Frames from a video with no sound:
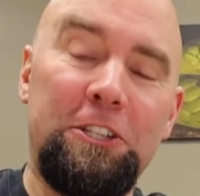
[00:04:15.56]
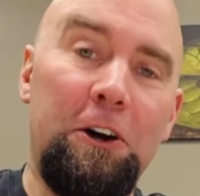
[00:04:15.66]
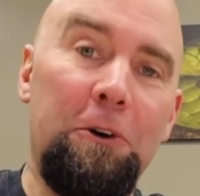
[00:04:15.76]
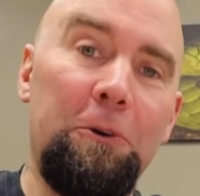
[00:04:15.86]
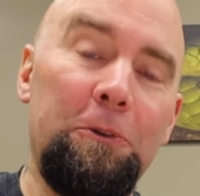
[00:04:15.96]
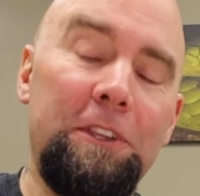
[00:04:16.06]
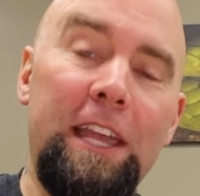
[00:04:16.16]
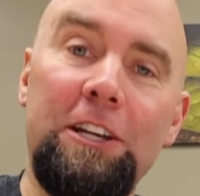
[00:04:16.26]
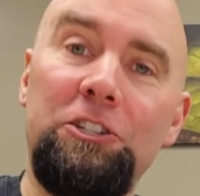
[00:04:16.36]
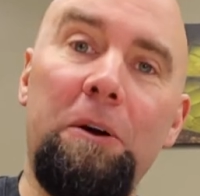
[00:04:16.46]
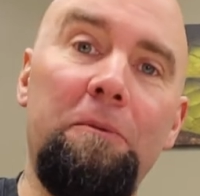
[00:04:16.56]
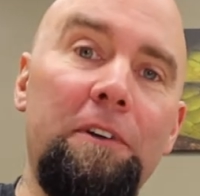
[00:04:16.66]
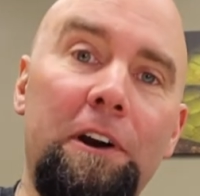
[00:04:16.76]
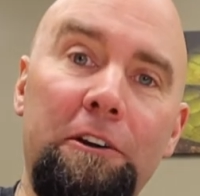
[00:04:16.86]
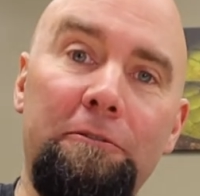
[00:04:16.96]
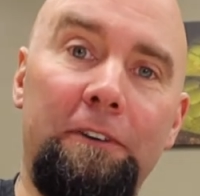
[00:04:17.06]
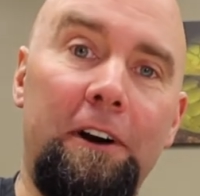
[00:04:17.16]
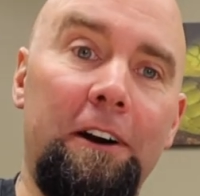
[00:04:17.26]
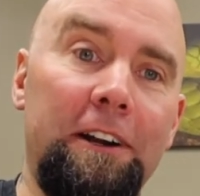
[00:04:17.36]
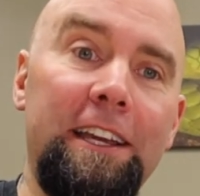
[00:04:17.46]
So they can jump very
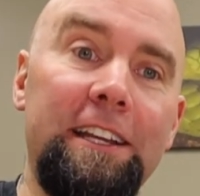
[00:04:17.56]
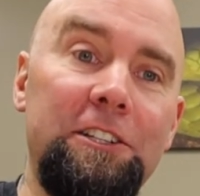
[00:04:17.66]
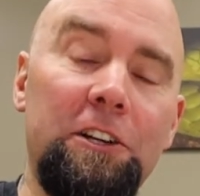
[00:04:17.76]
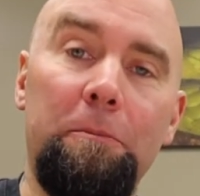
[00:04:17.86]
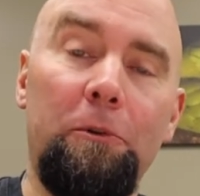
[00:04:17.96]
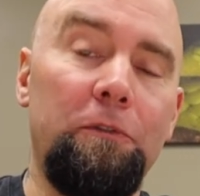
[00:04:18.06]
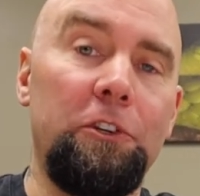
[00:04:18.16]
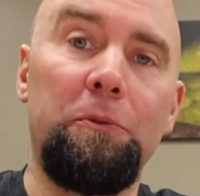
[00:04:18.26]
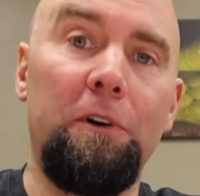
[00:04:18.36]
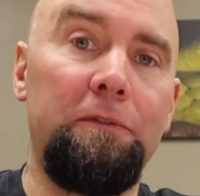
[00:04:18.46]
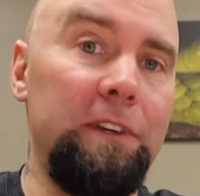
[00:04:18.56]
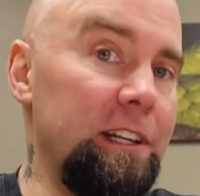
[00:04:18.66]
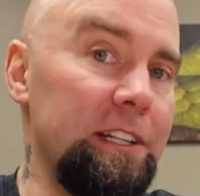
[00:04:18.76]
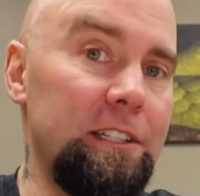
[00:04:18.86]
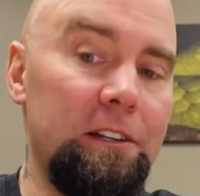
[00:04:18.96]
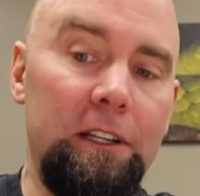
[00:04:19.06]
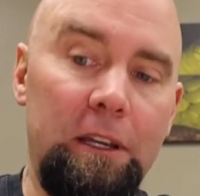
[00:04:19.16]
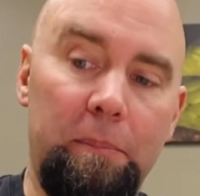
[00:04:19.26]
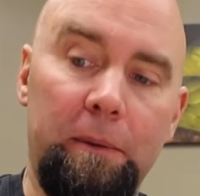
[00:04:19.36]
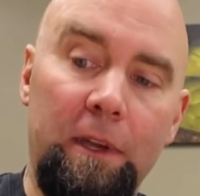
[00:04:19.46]
far. They can jump over 12 feet in a single
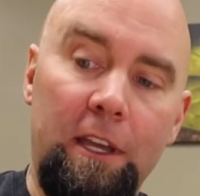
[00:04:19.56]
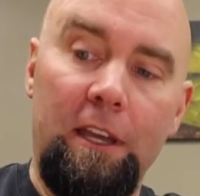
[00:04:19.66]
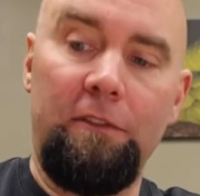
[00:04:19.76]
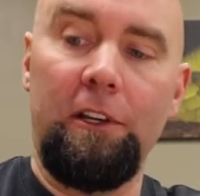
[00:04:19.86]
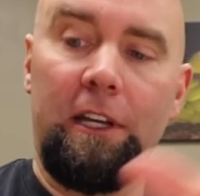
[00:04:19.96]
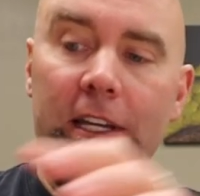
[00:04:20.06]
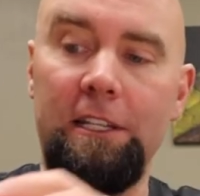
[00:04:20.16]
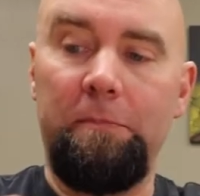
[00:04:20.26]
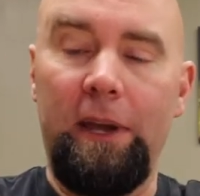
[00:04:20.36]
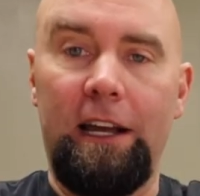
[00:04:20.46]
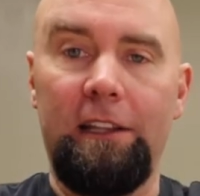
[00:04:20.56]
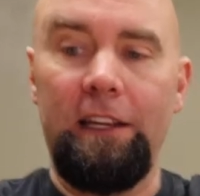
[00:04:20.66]
leap. If you look at his back